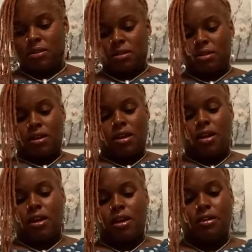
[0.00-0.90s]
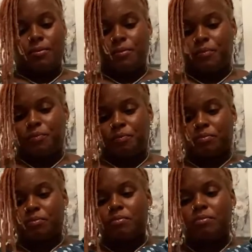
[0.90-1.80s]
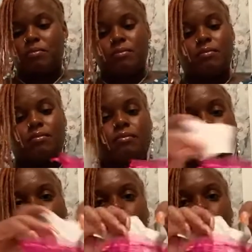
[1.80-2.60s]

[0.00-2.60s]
No one is speaking in this clip.